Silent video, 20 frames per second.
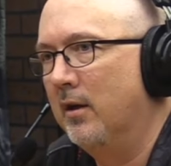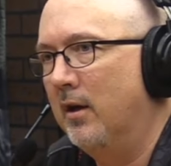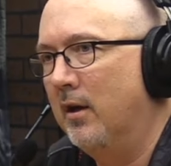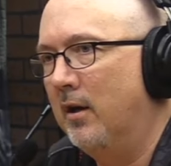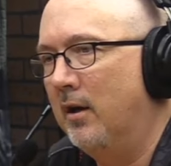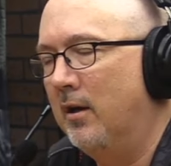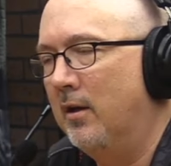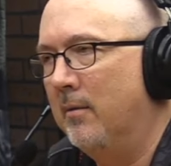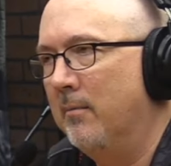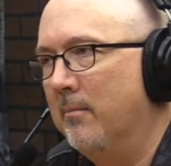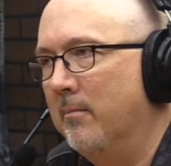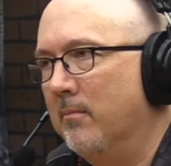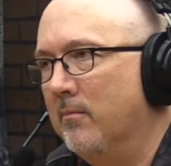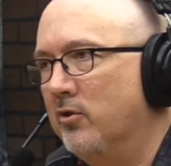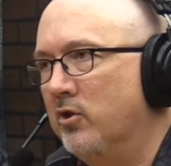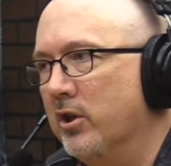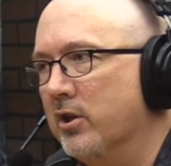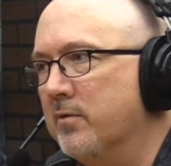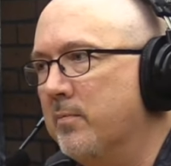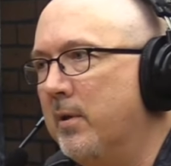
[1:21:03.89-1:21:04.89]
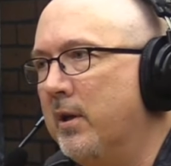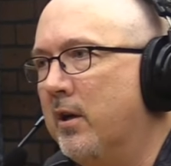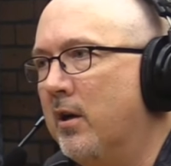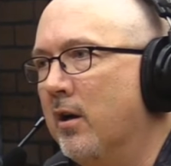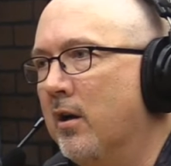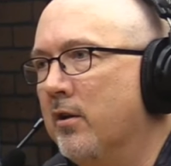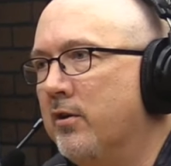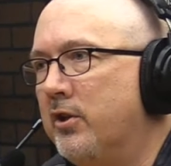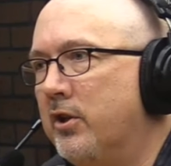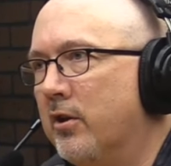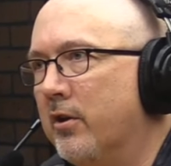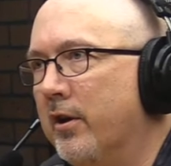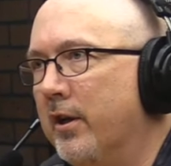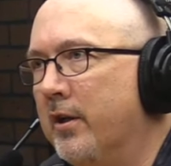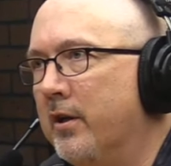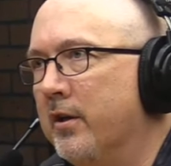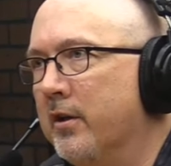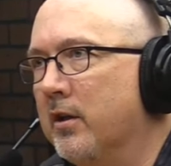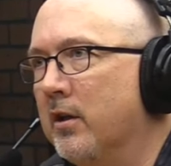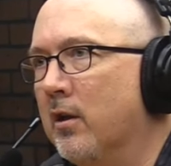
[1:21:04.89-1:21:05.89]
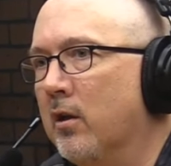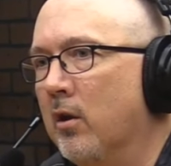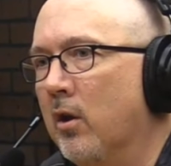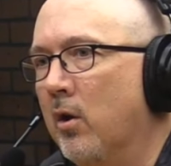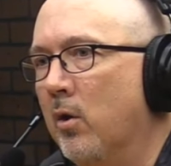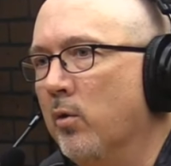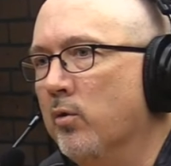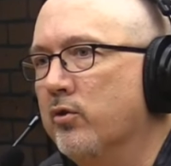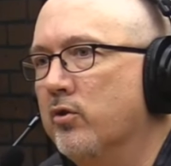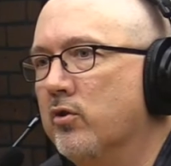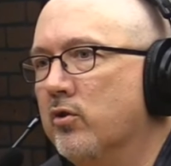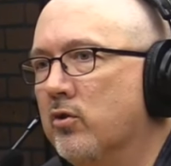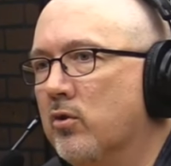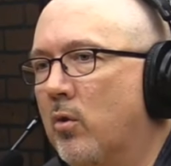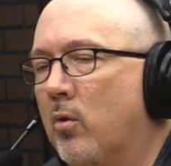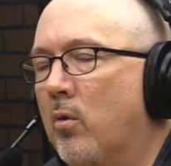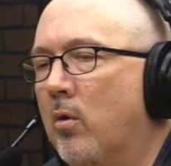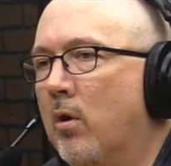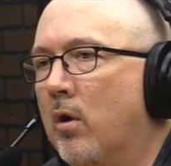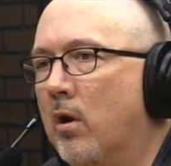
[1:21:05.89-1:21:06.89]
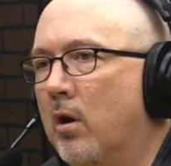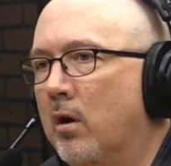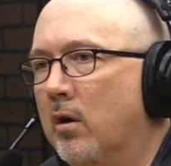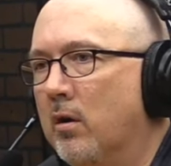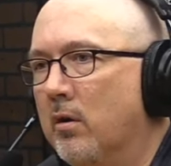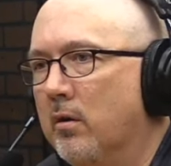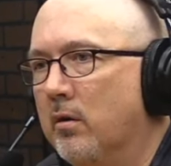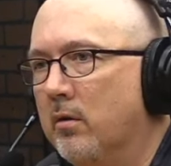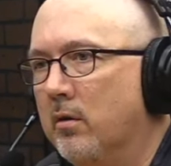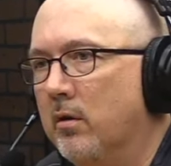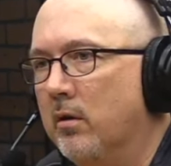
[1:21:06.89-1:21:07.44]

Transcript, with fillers: Um, just because you're in an enclosed store